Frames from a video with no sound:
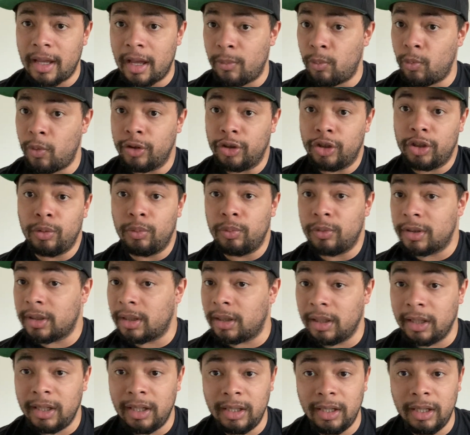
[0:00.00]
And when she was
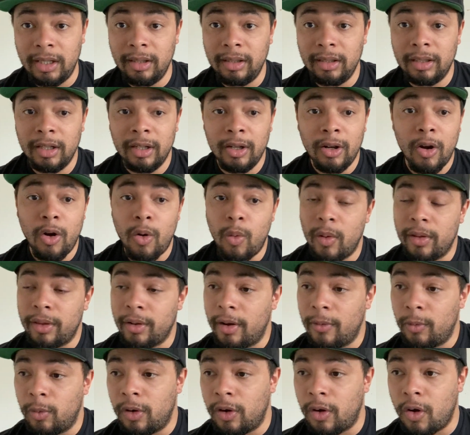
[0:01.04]
cleaning, or whether
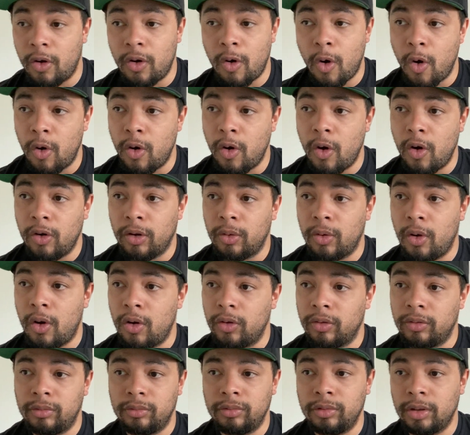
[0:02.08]

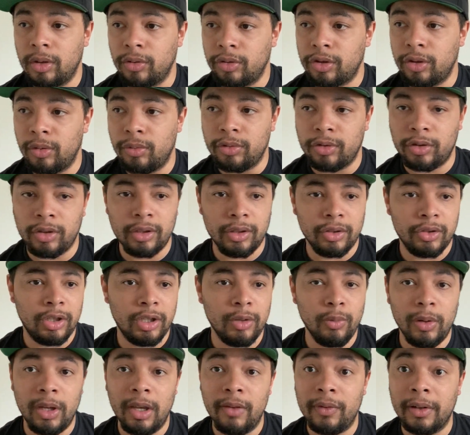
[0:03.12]
or she
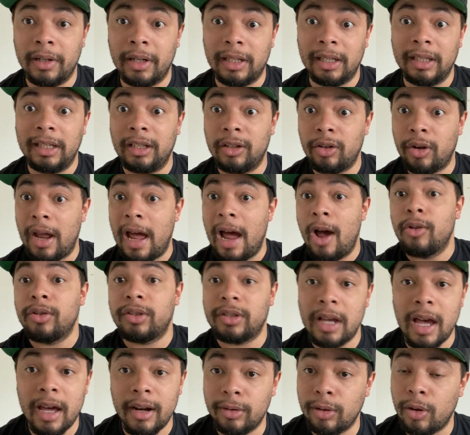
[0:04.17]
would even clean on the
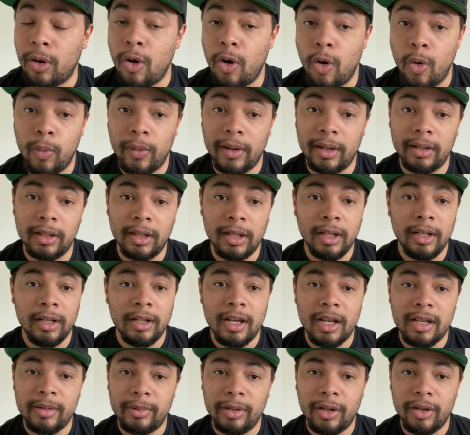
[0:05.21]
outside of the hallway,
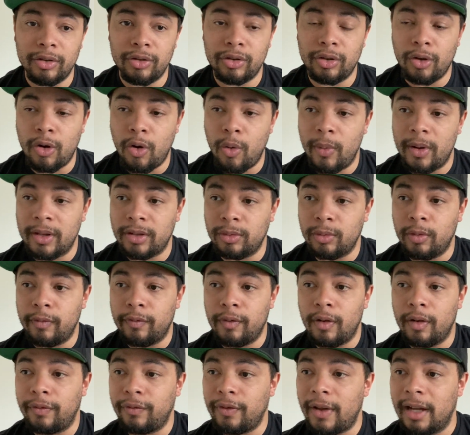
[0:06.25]
is because she always knew
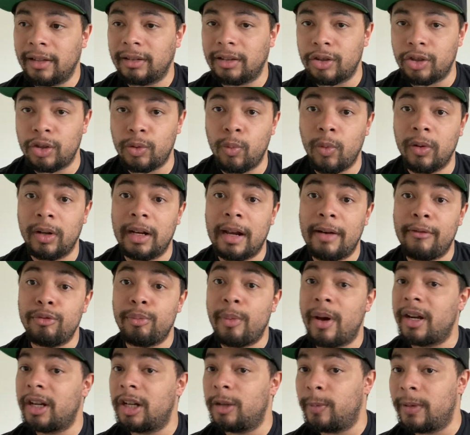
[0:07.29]
for a fact that she wanted
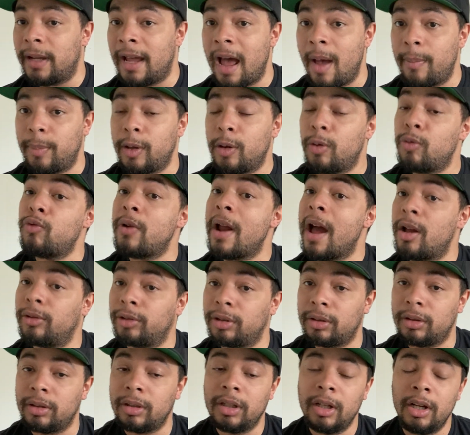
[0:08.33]
everybody to be happy around
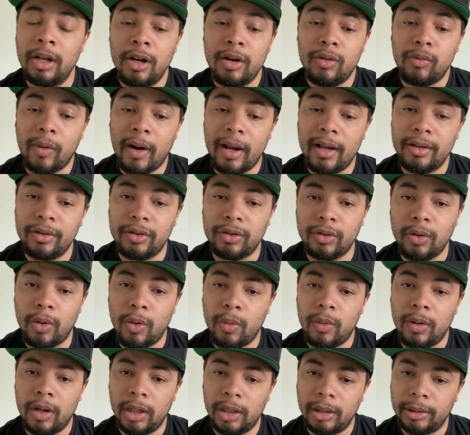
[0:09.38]
her, right? So